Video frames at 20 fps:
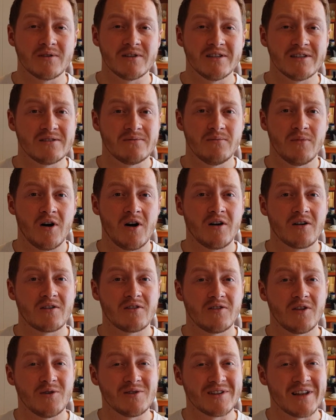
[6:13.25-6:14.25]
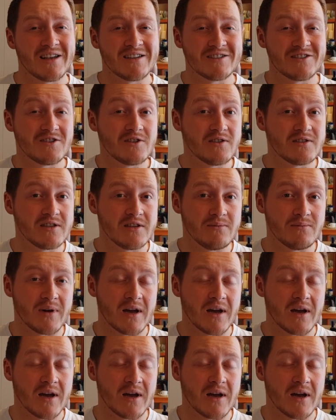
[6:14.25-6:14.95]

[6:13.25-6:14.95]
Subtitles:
to disembark those last 13